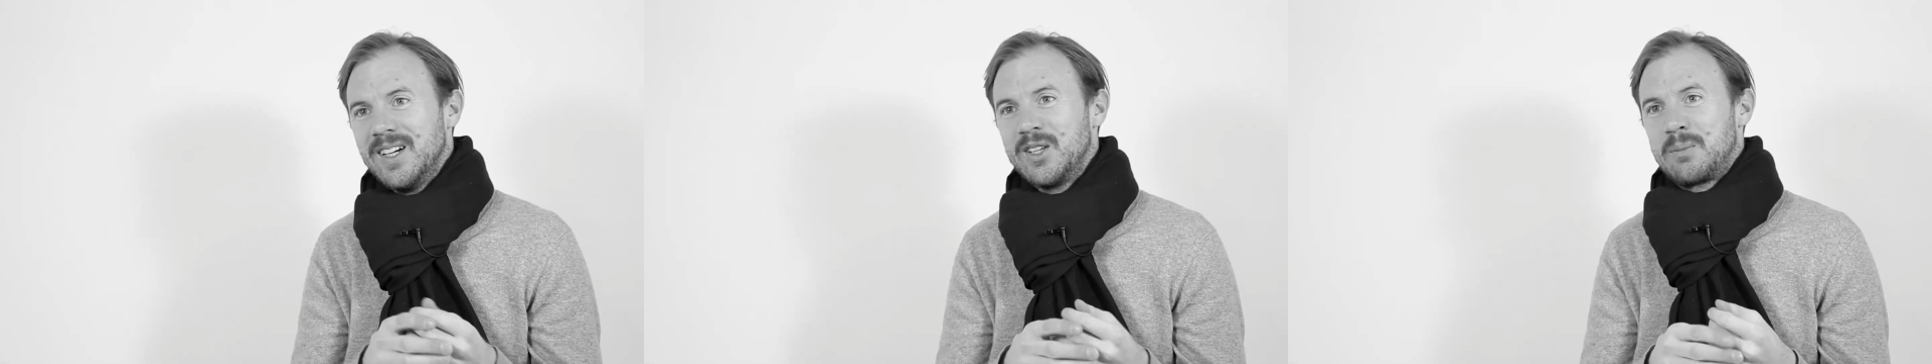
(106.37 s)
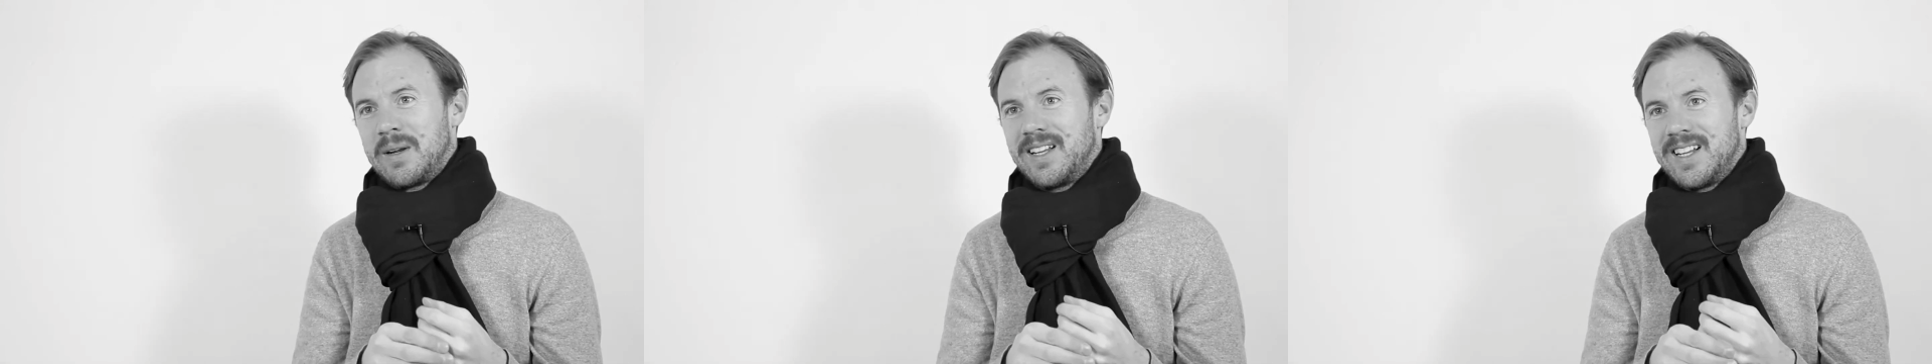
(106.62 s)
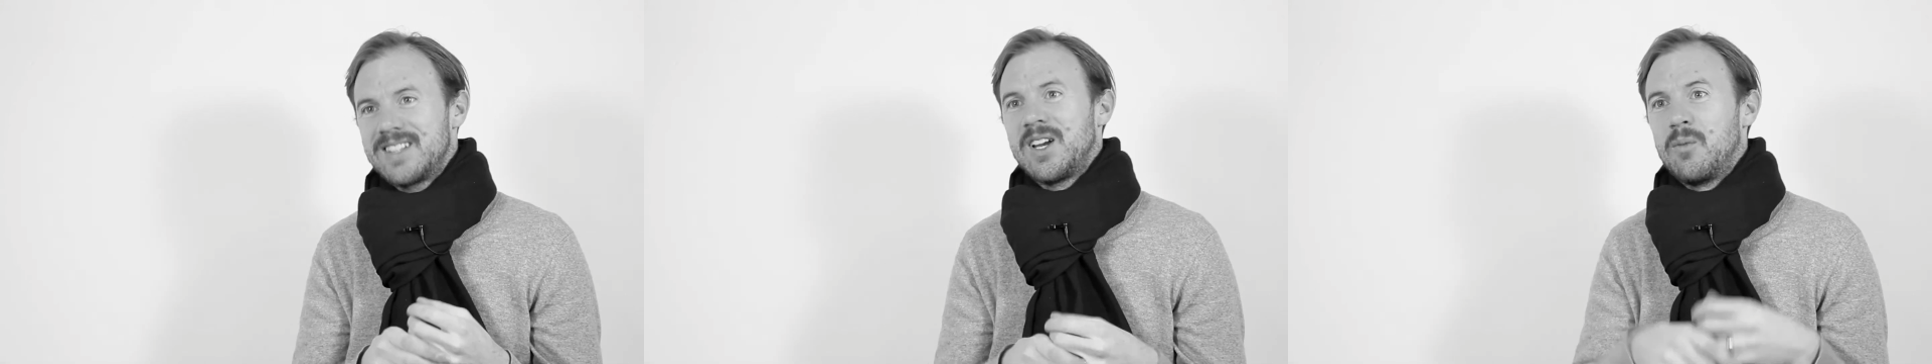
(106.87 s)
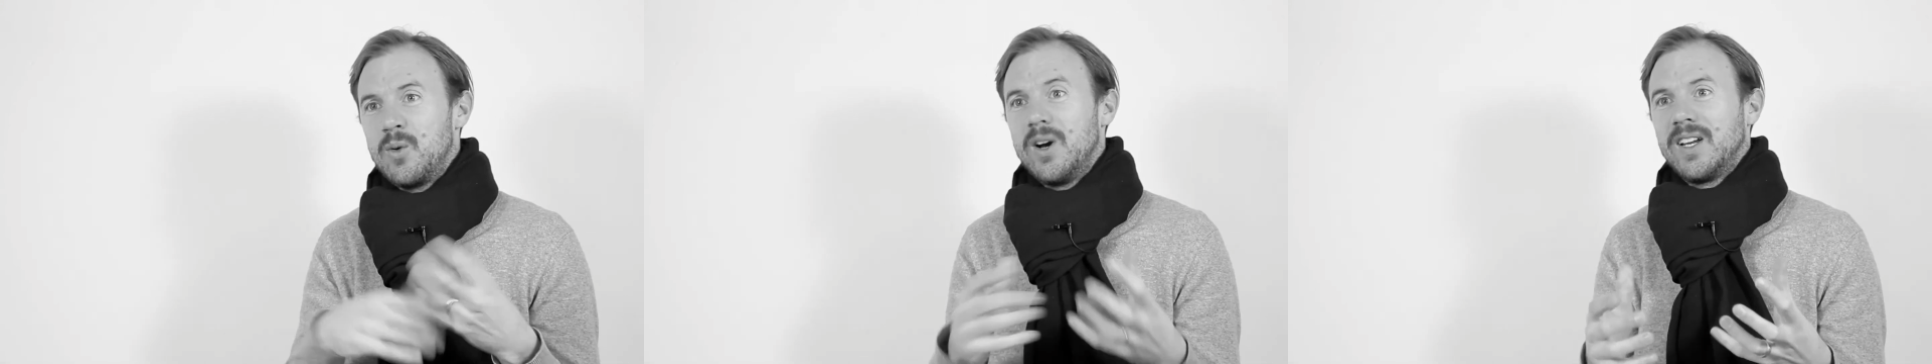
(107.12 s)
are spending their
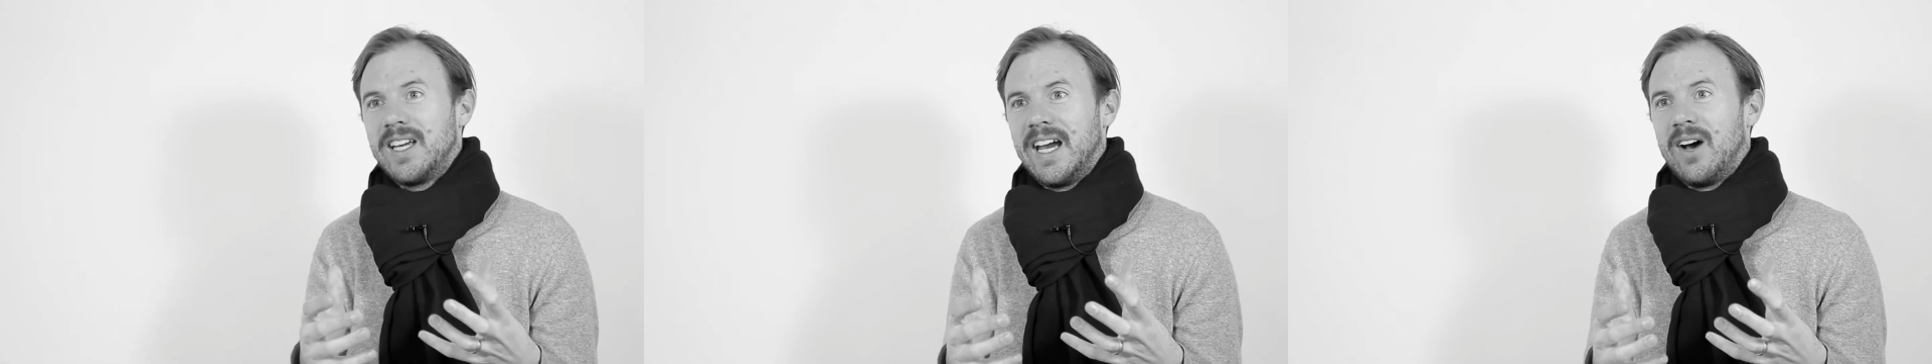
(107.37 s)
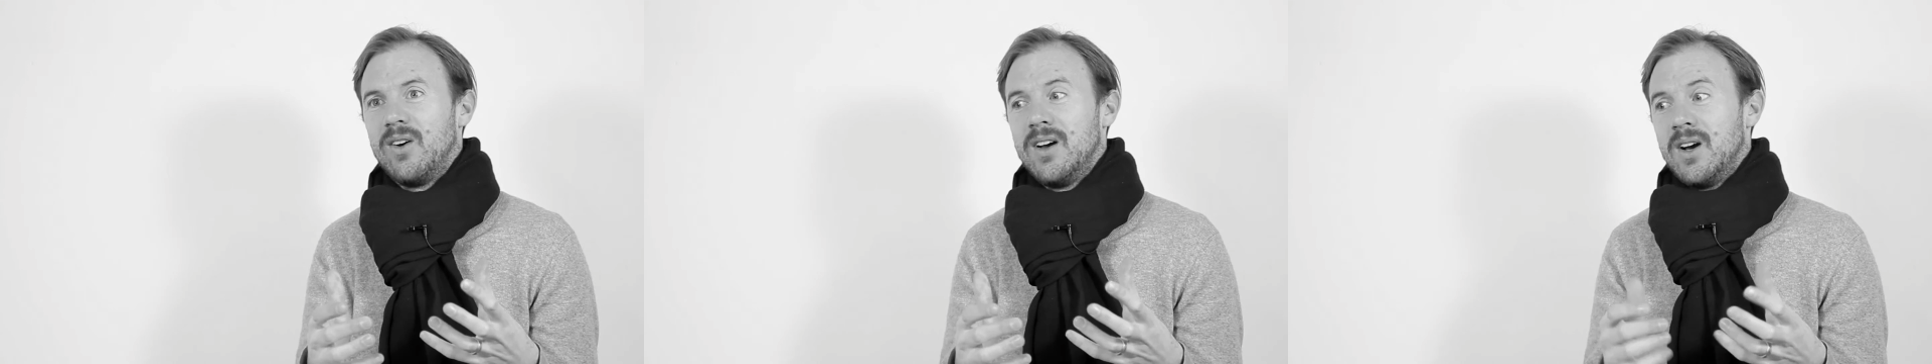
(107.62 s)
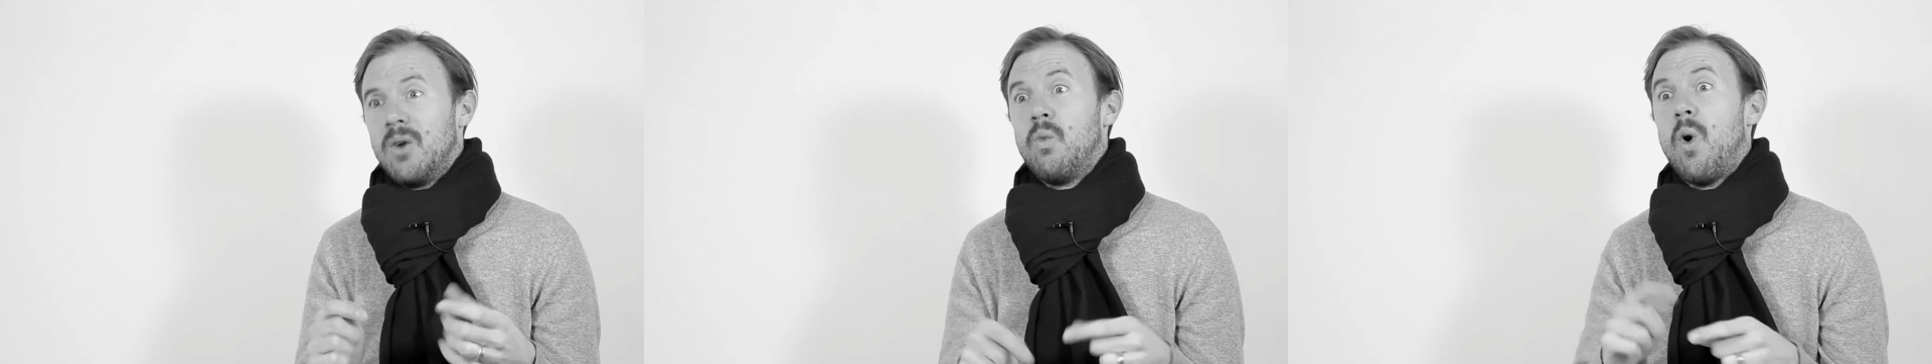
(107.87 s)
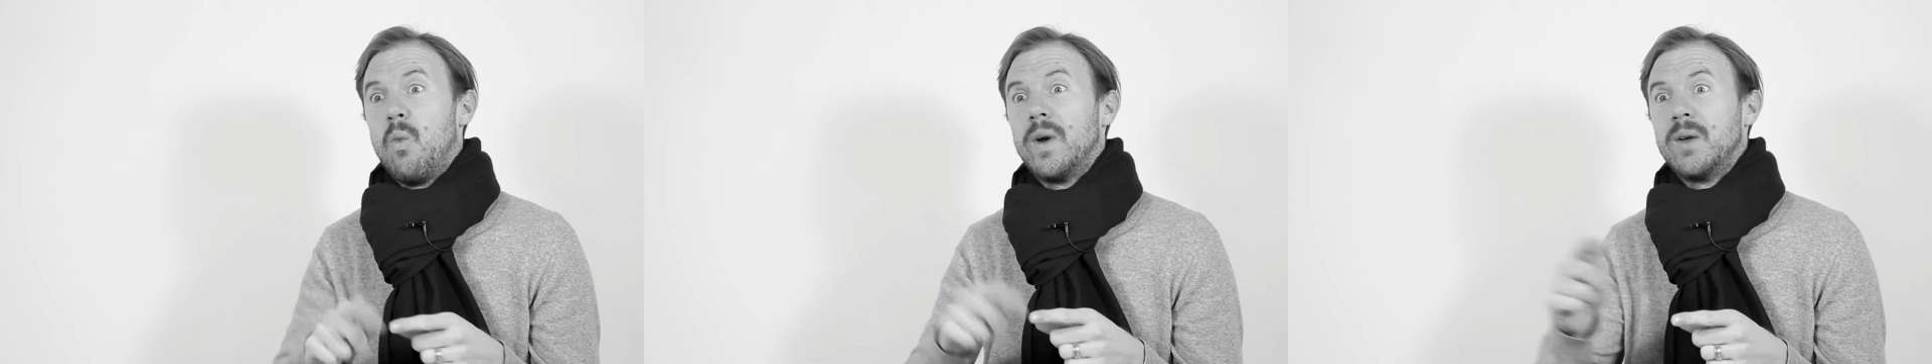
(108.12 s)
time working out
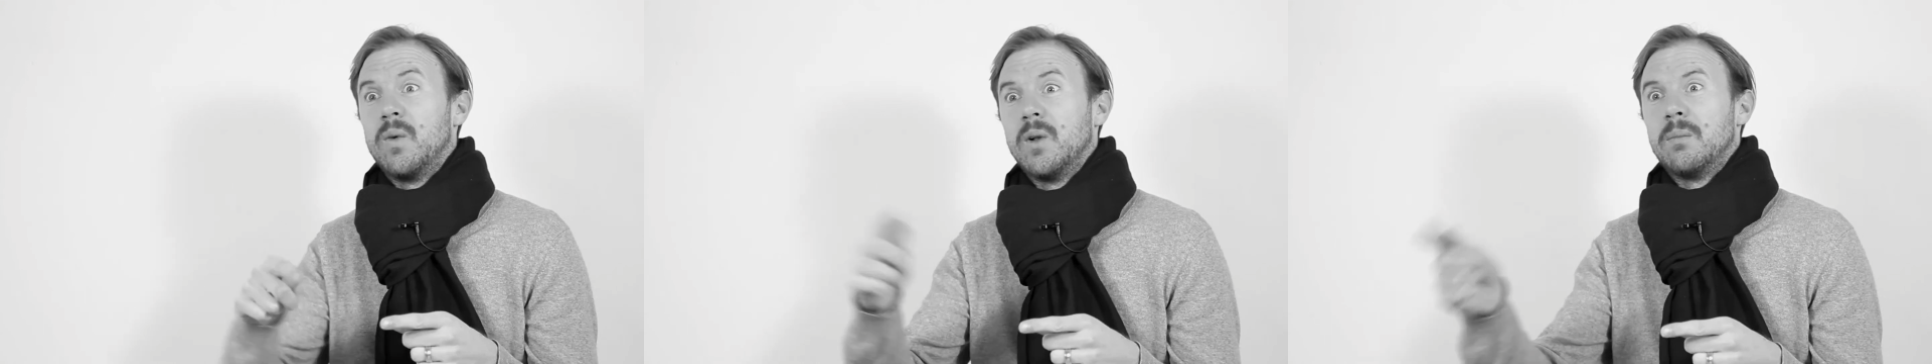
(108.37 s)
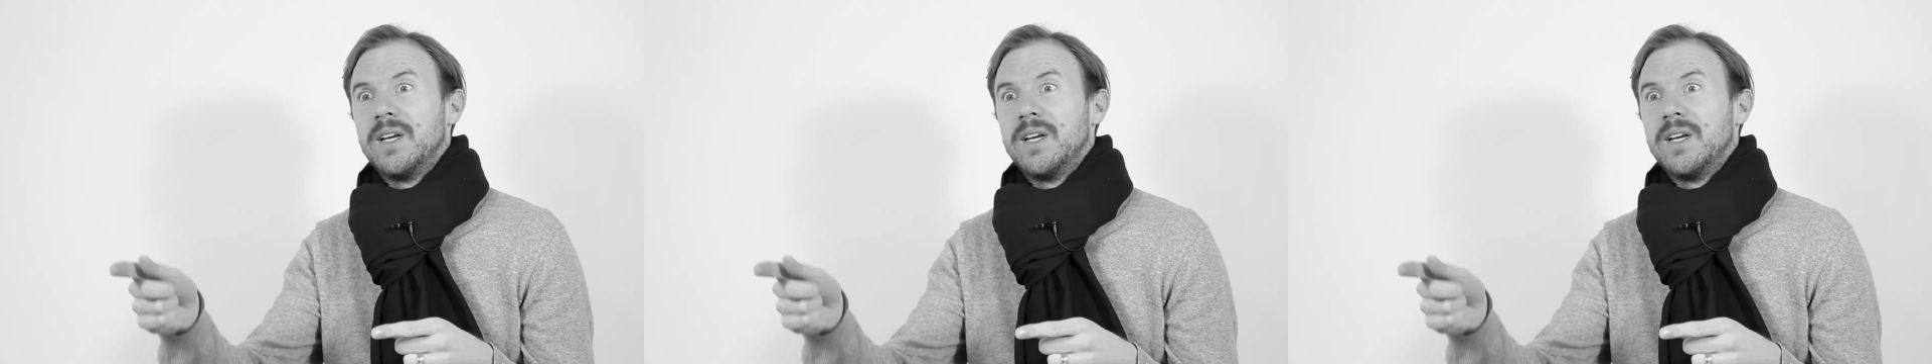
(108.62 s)
what we will